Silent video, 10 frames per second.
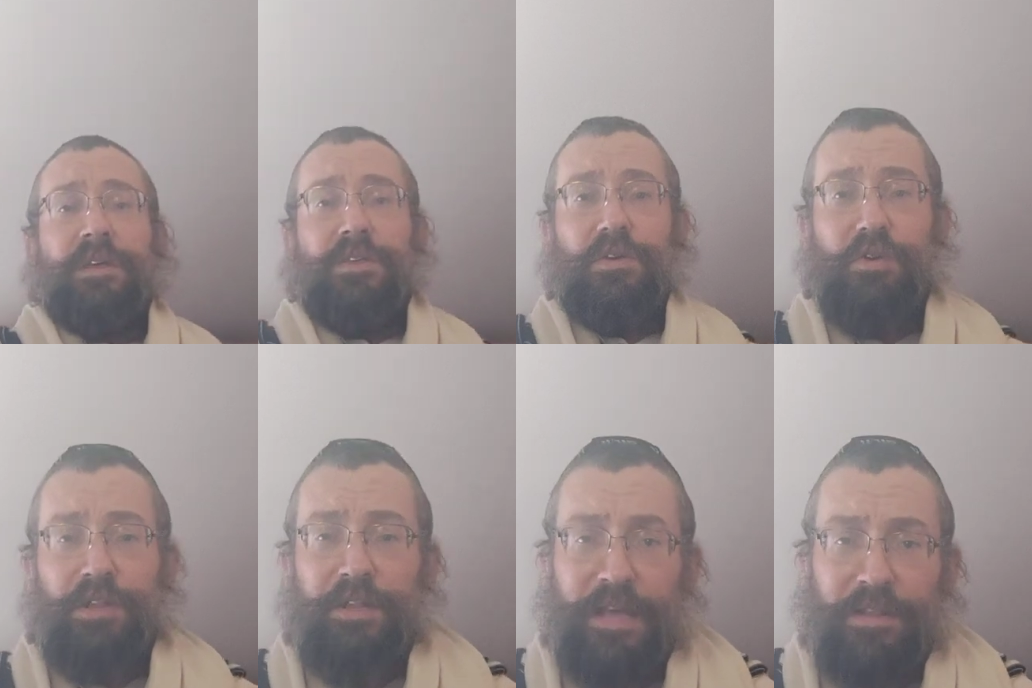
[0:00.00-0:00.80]

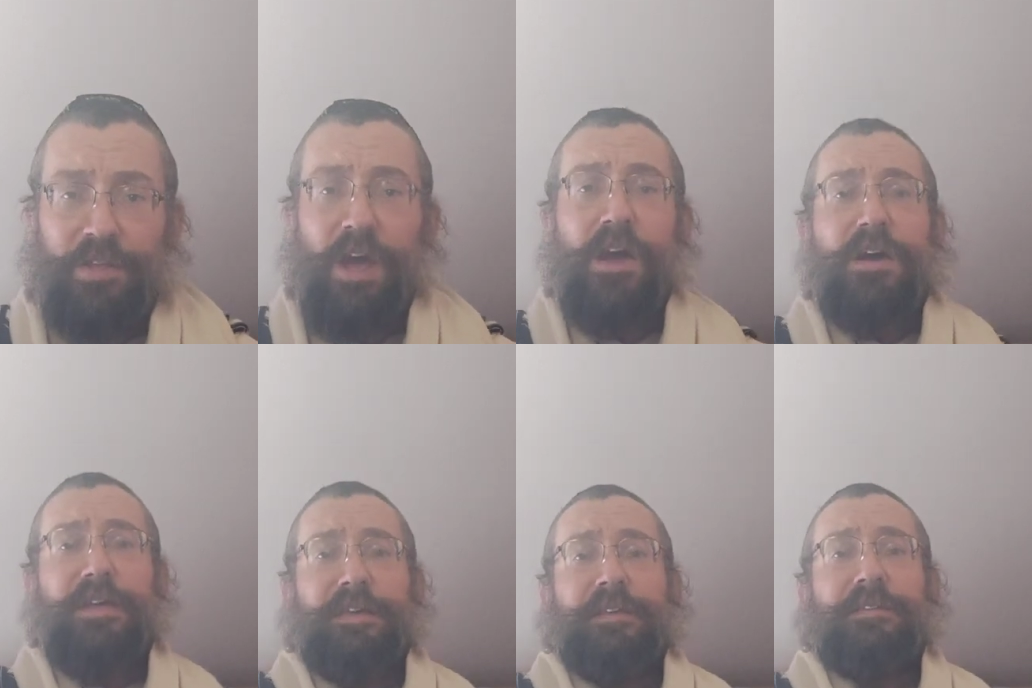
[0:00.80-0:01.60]
Yichud Atah
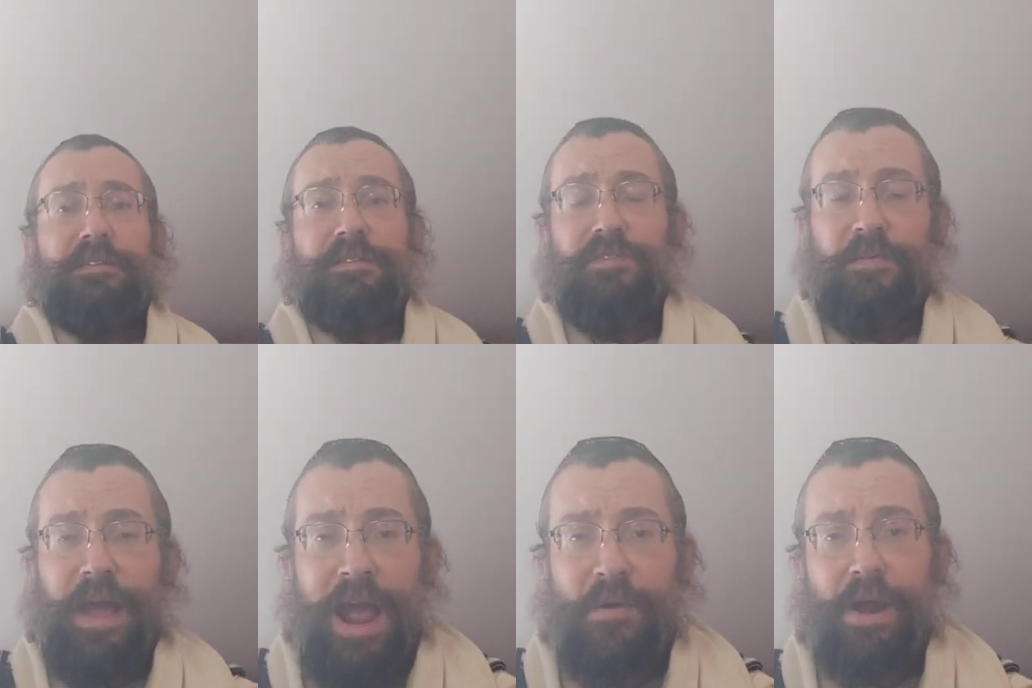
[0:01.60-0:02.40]
is from
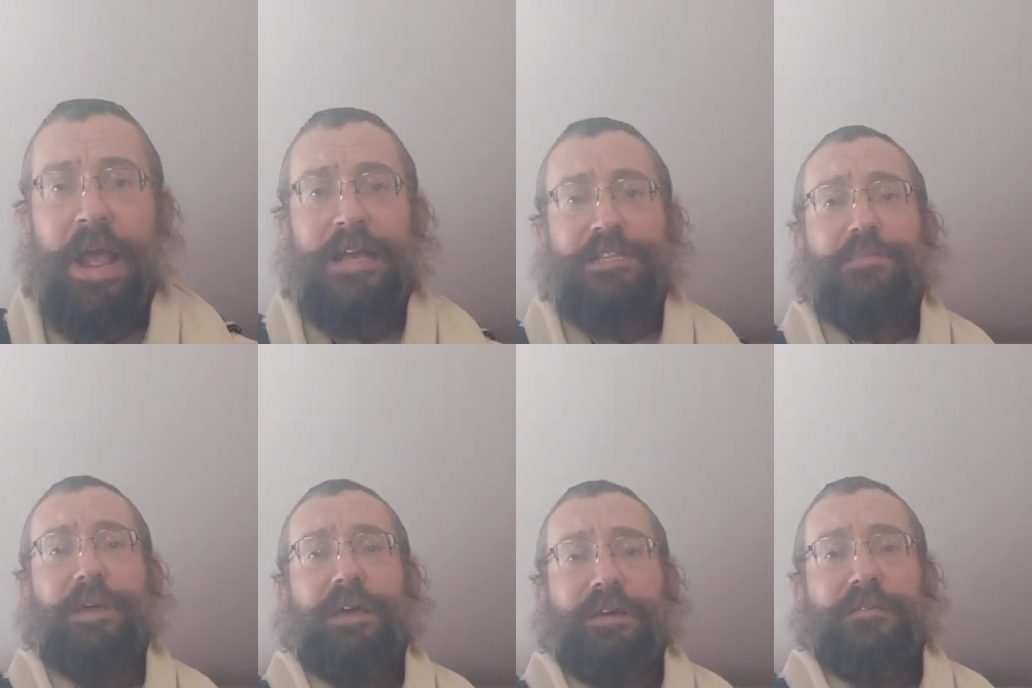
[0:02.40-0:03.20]
our
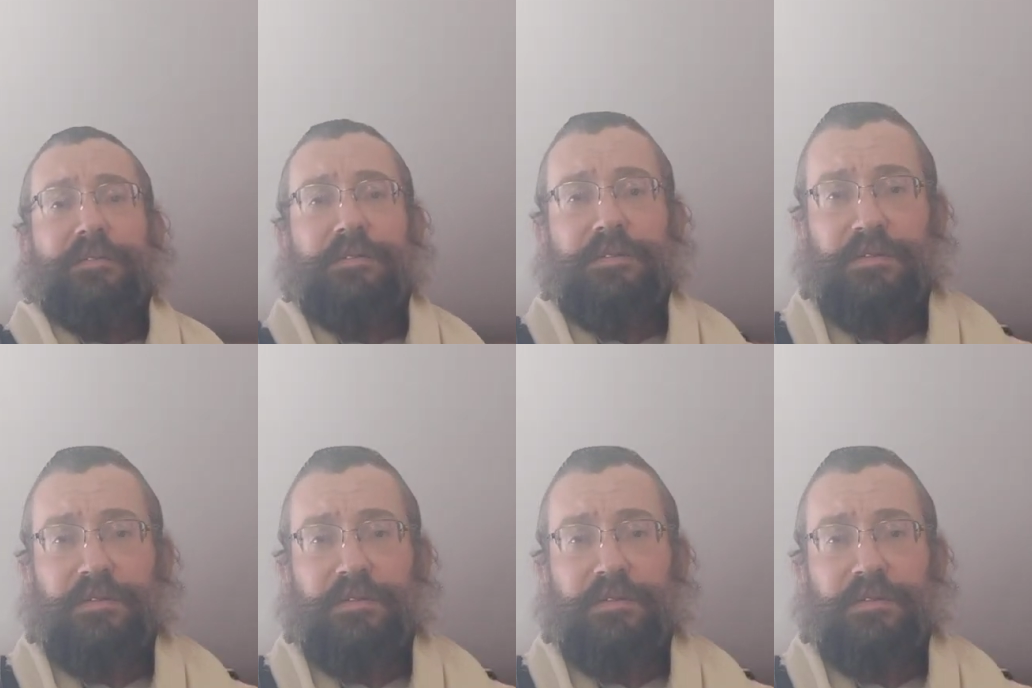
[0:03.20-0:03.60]
aspect,